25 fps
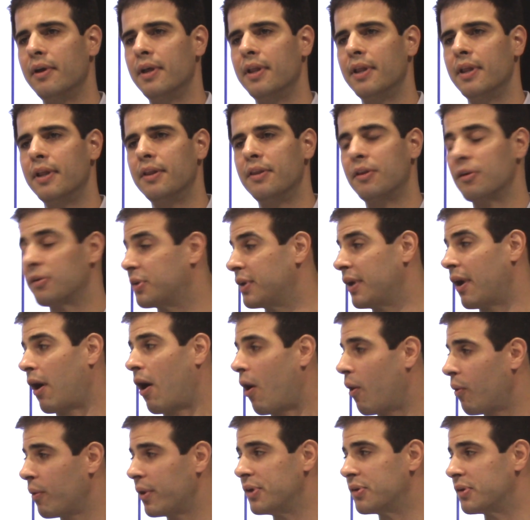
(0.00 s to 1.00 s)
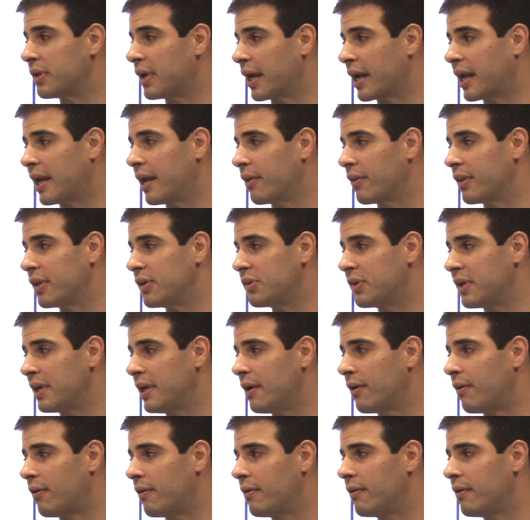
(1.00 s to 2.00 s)
there's always an Achilles
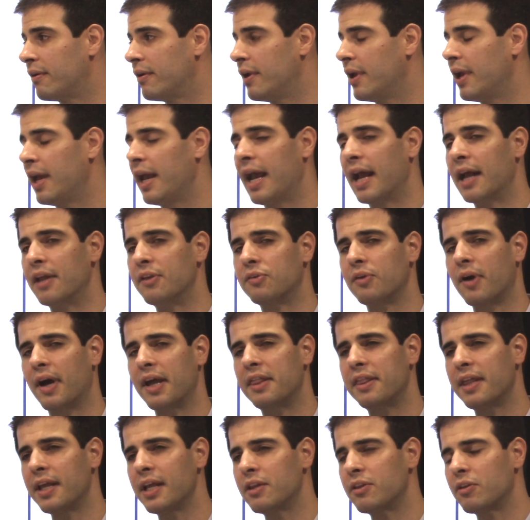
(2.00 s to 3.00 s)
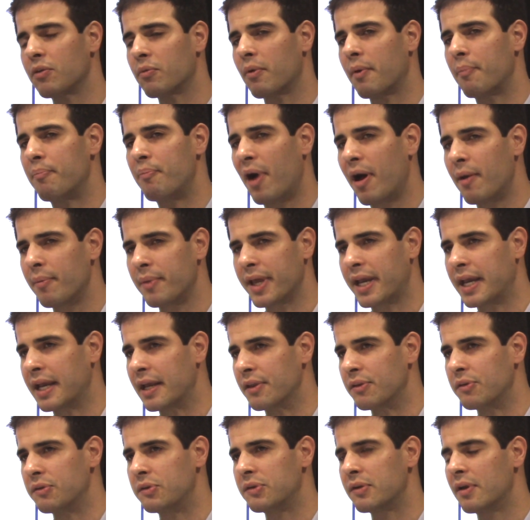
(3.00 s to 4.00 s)
heel. And so I think the
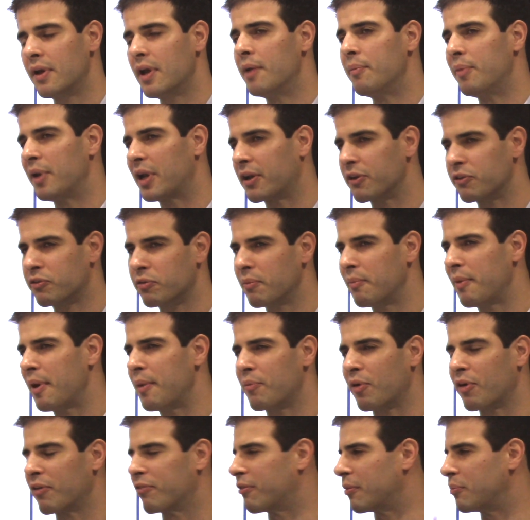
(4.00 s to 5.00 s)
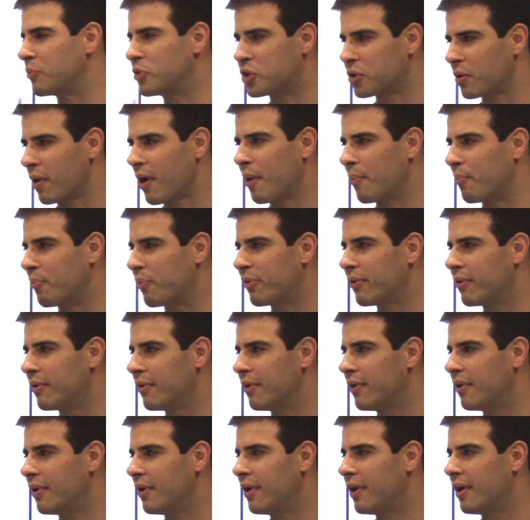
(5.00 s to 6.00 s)
Republicans, because remember, from Trump,
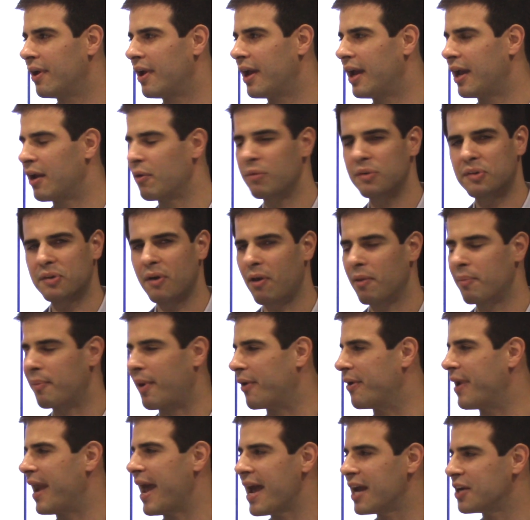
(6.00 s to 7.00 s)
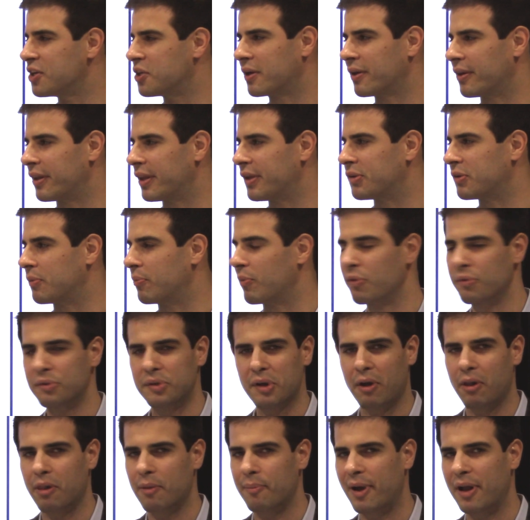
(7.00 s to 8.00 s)
it was all about nationalism. It was
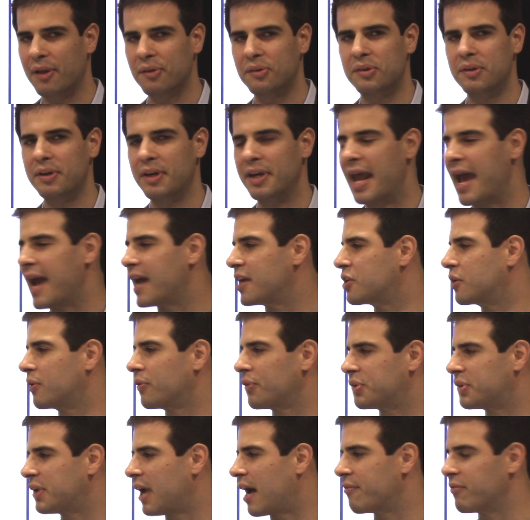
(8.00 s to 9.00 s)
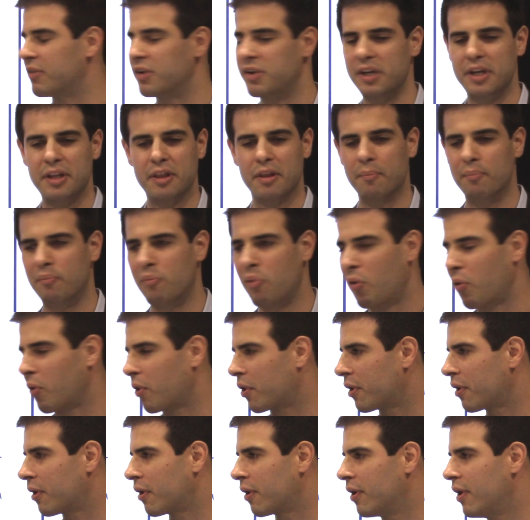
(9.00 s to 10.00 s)
all about national sovereignty, the
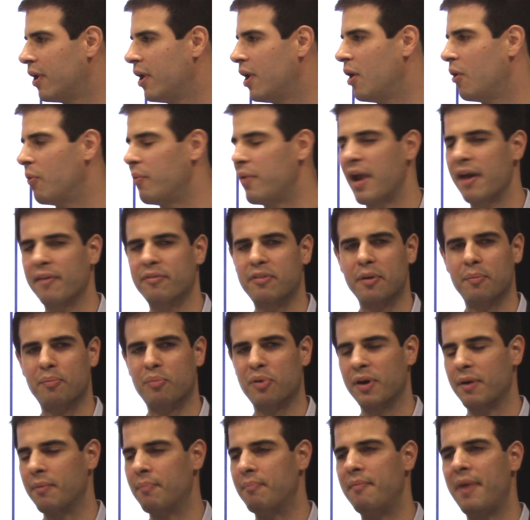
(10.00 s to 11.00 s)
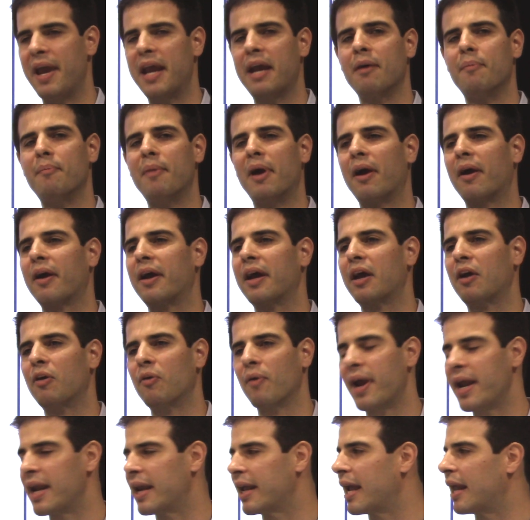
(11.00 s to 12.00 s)
border. We have to make America
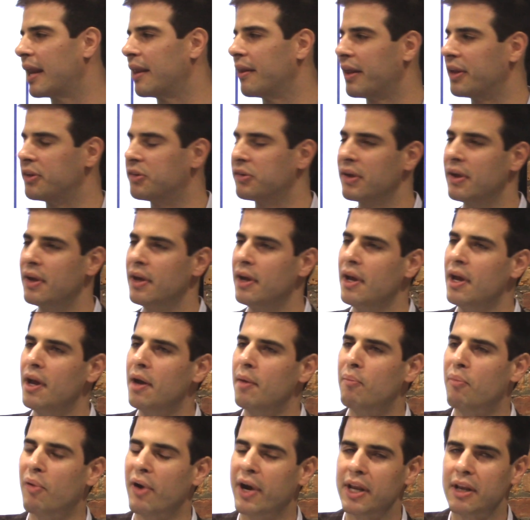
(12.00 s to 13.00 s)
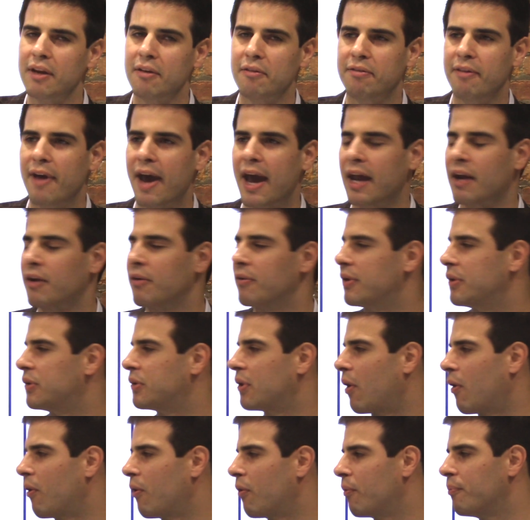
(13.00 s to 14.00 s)
great again. Let's bring the factories
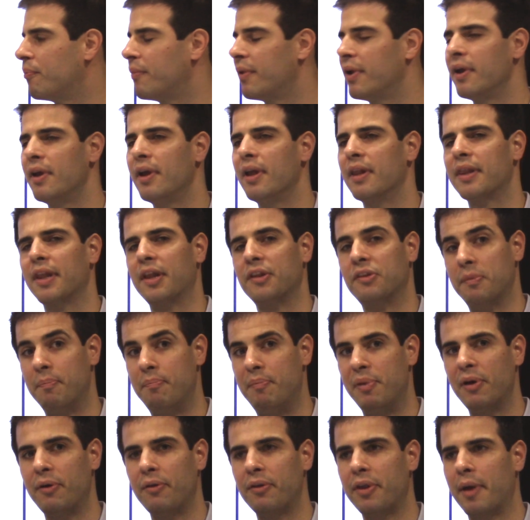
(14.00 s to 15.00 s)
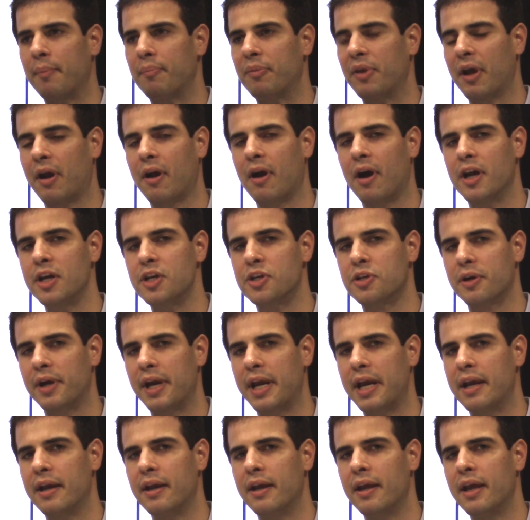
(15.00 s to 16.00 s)
home. Let's build up the
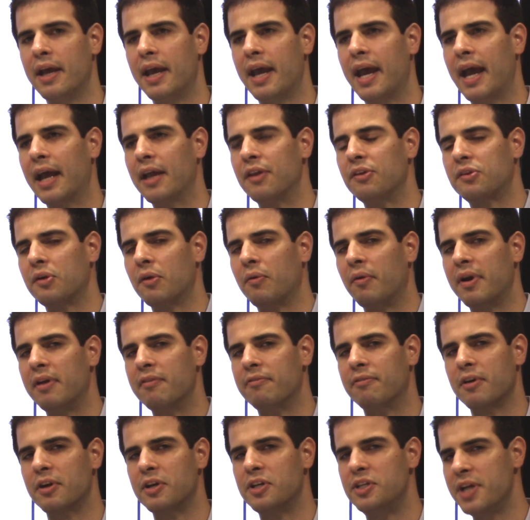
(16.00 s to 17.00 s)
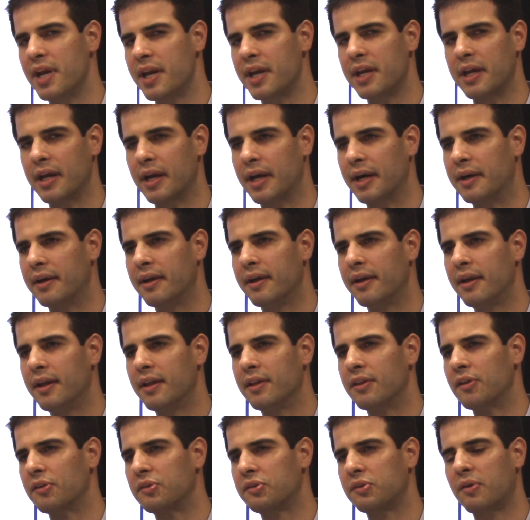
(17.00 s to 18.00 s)
country. And so in Virginia,
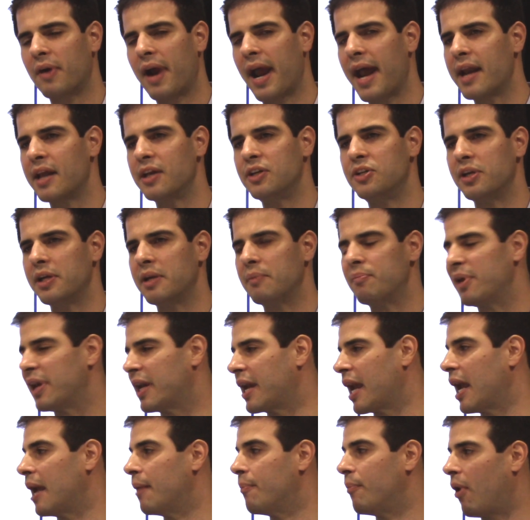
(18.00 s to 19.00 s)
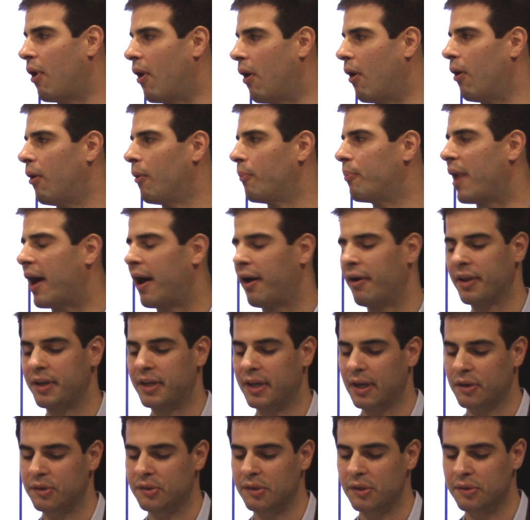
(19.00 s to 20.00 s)
the strategy became all
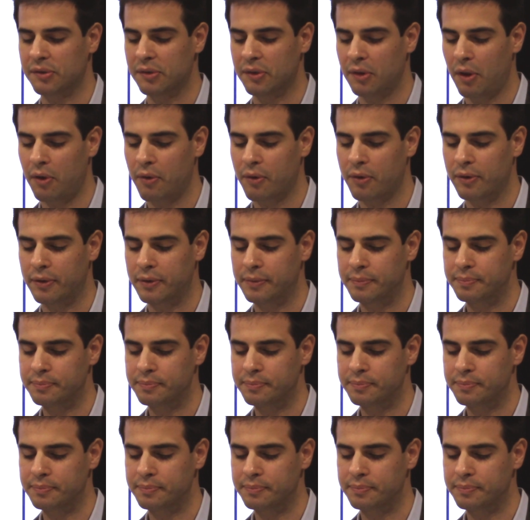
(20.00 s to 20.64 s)
politics is local,